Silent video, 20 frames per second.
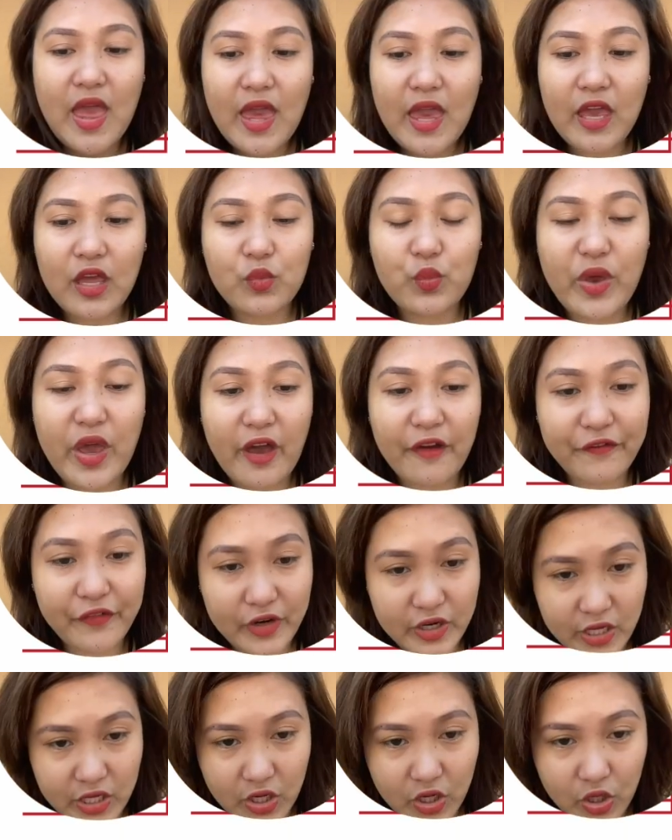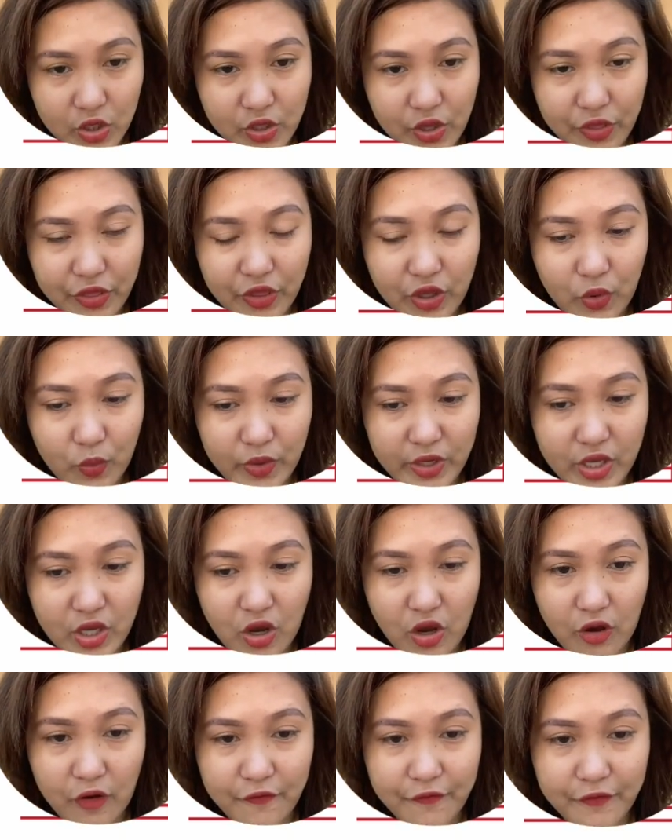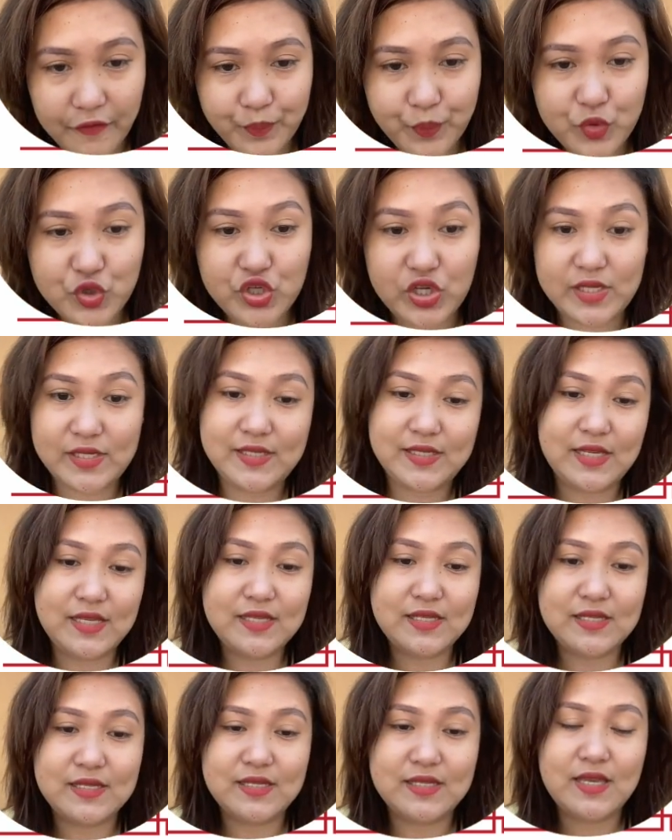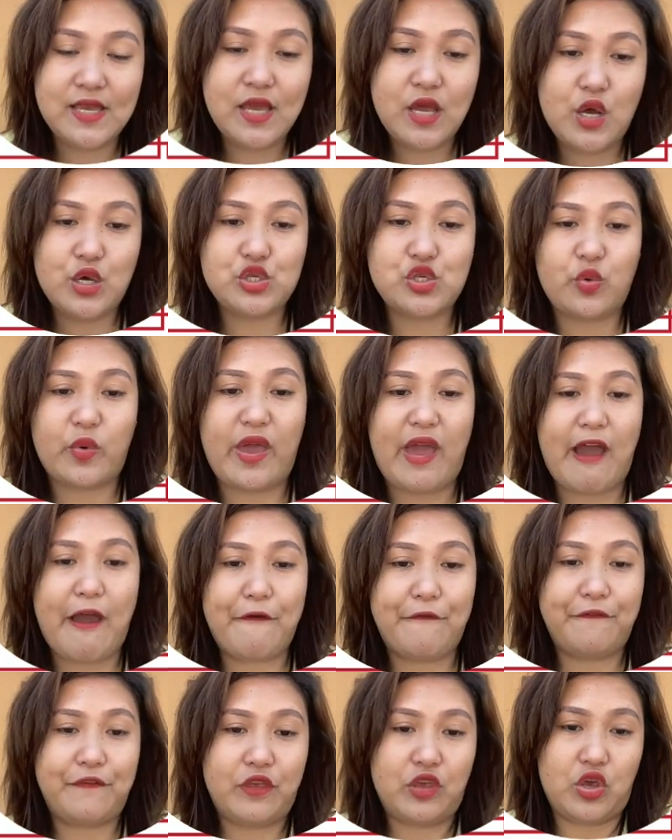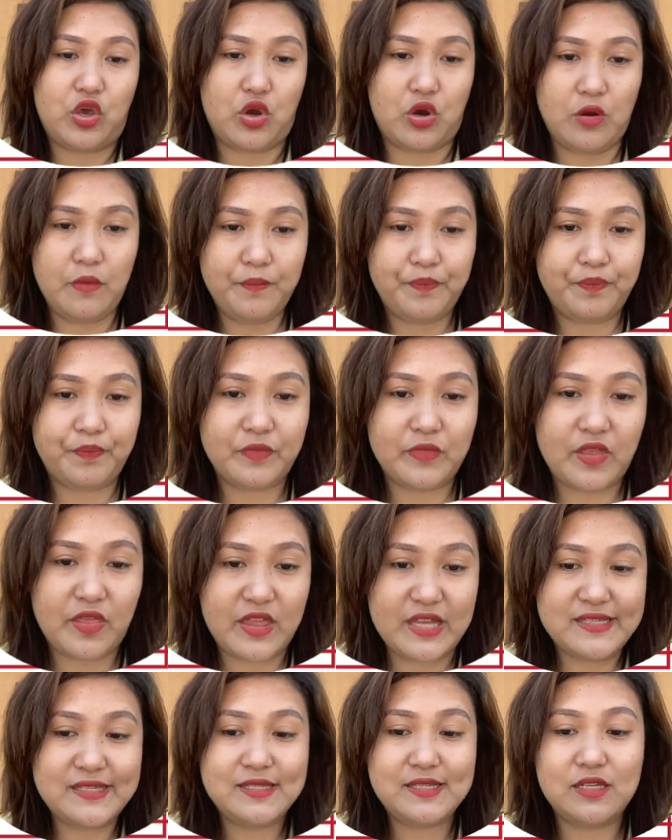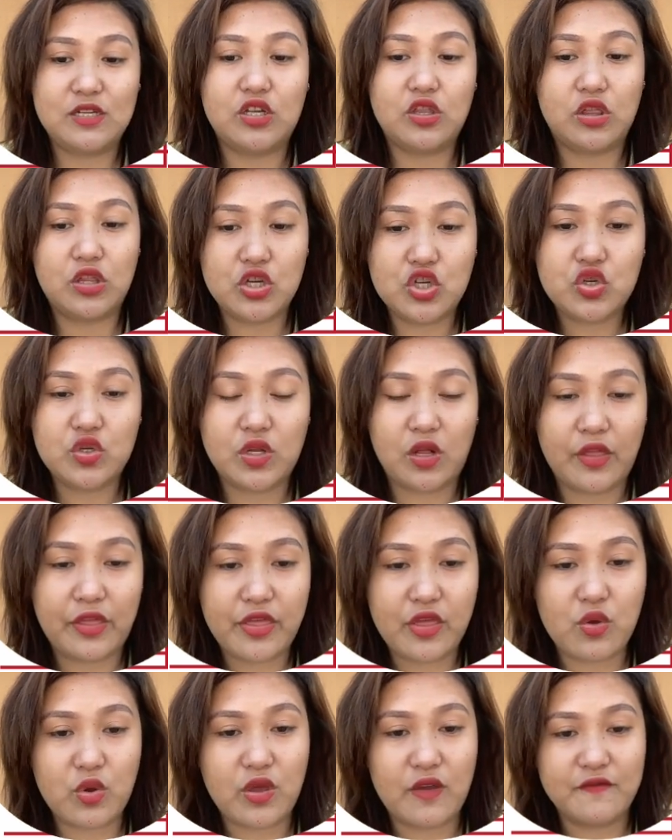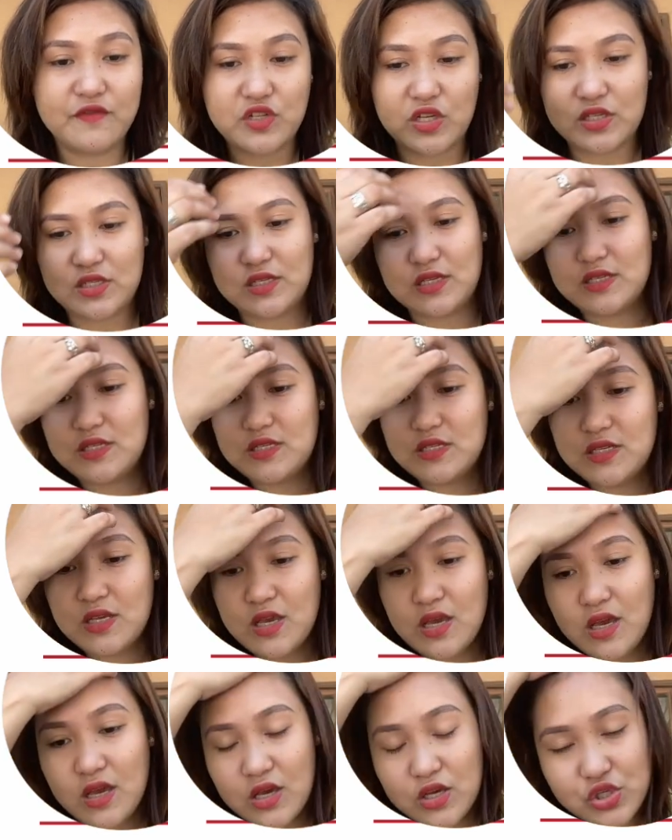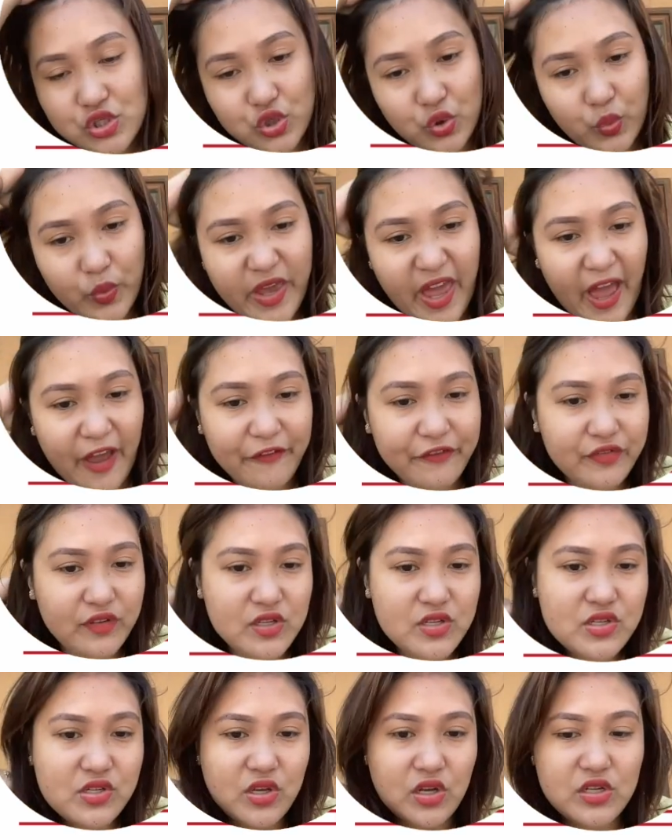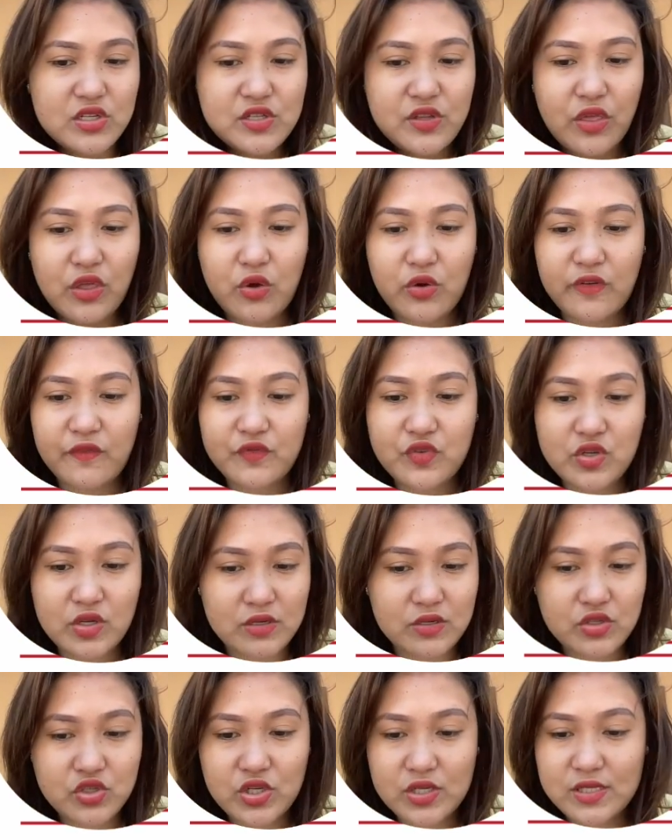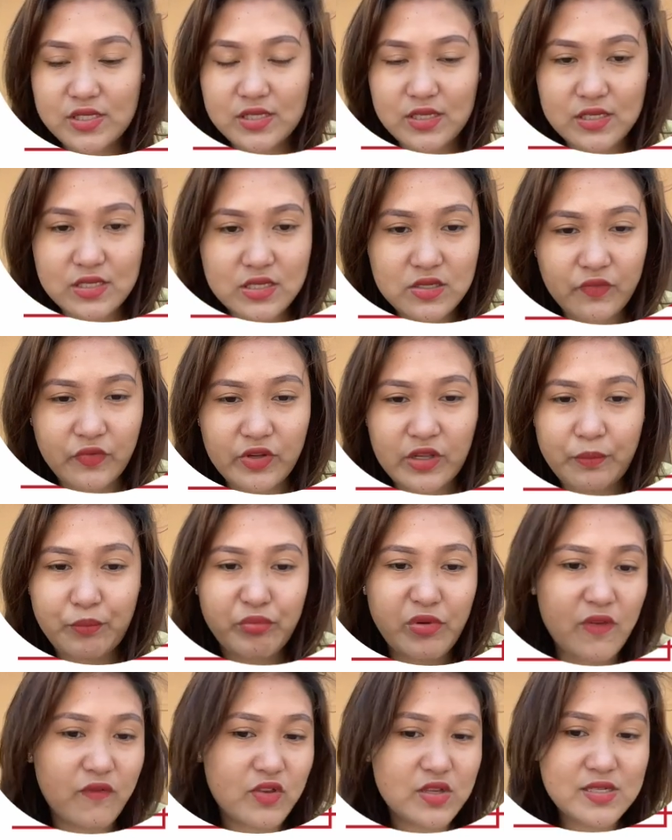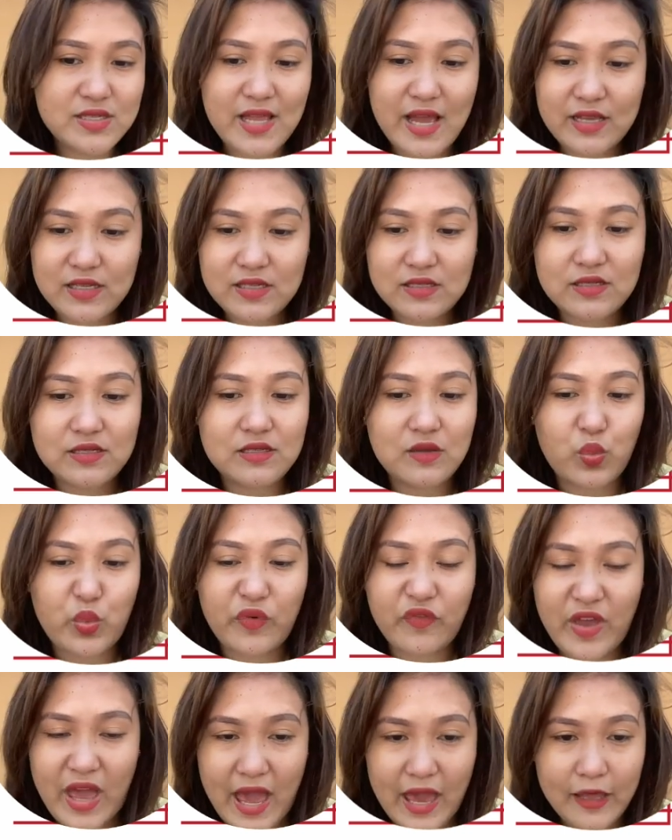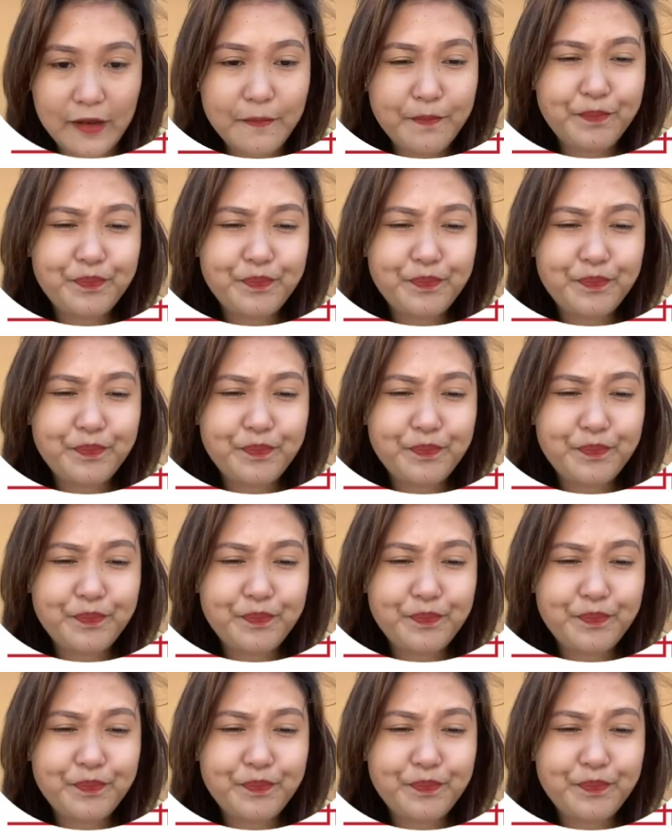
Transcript: And we have right here the theory of justice. So we have here, this is an additional theory of justice. So we have discussed theory of justice for the previous lessons that we've had.